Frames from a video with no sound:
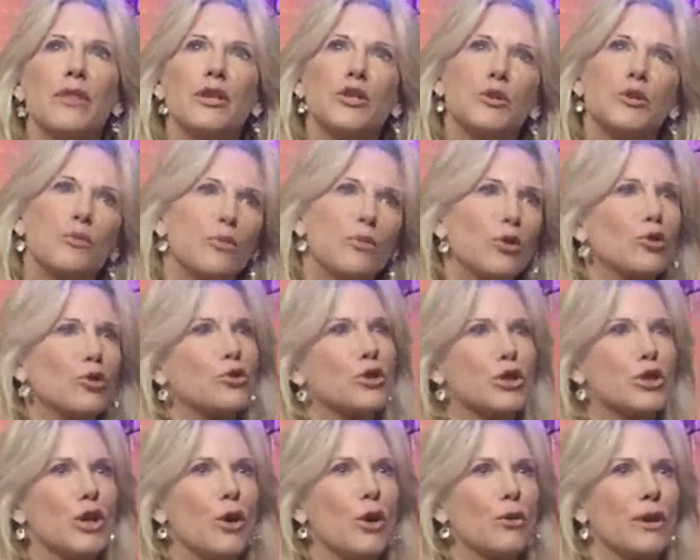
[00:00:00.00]
this
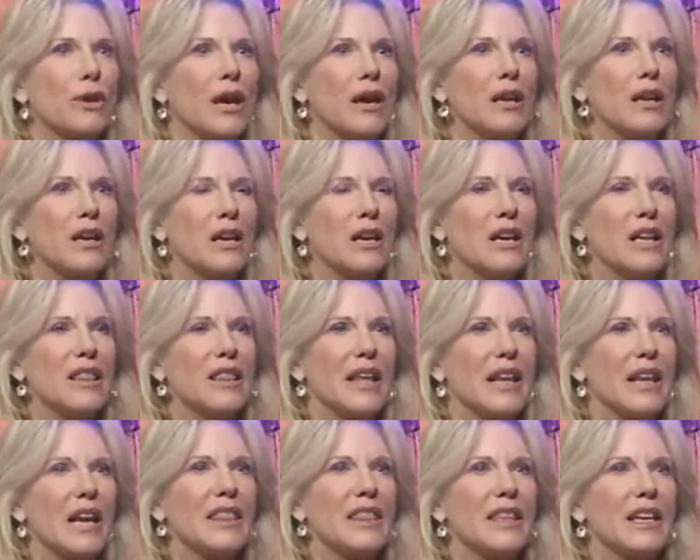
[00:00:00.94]
persona
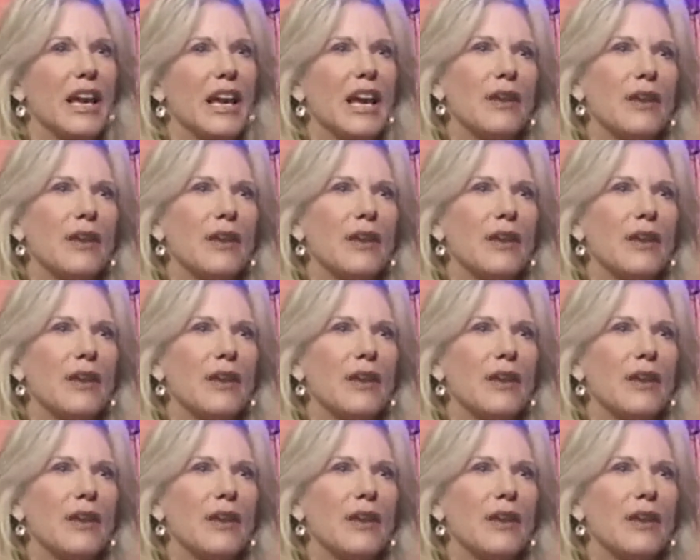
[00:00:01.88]
that I think